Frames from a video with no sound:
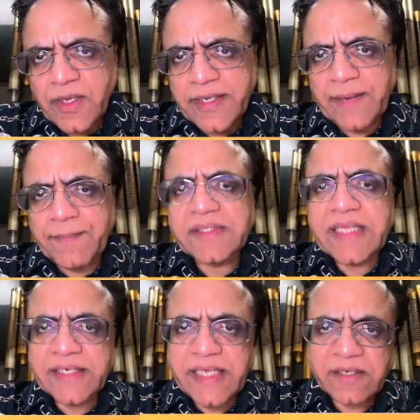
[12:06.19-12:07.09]
Yeah, but
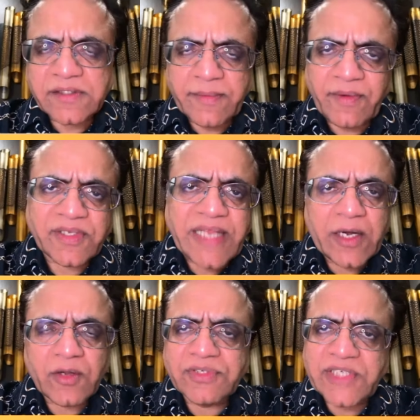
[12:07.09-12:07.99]
then, yeah, some of the
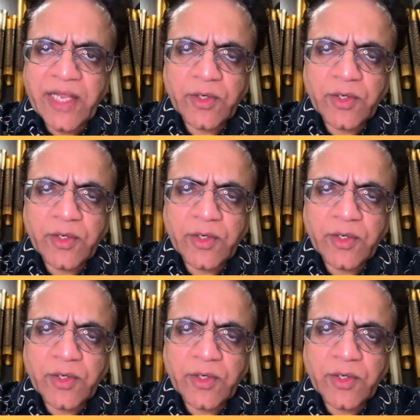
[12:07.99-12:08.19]
dialogue which I